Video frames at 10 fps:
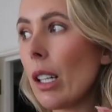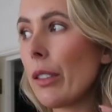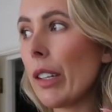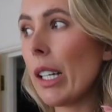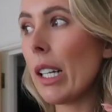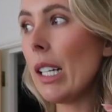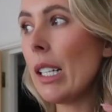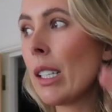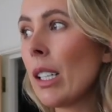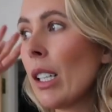over
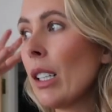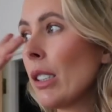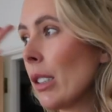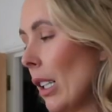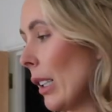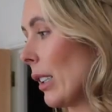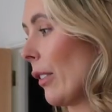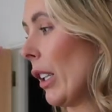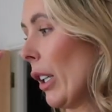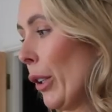here, so let's
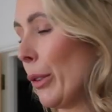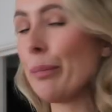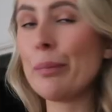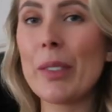give it a go.